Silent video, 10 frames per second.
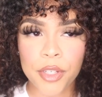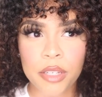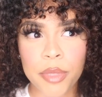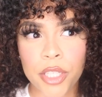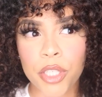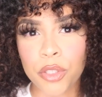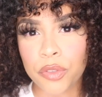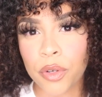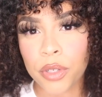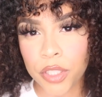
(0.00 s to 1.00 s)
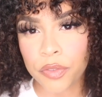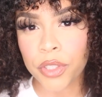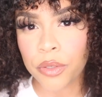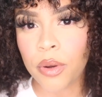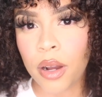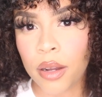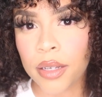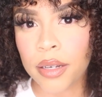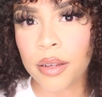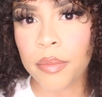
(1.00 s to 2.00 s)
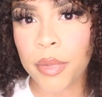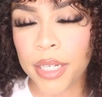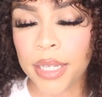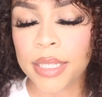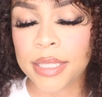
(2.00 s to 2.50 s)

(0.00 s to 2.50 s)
There can be a huge focus for you on money,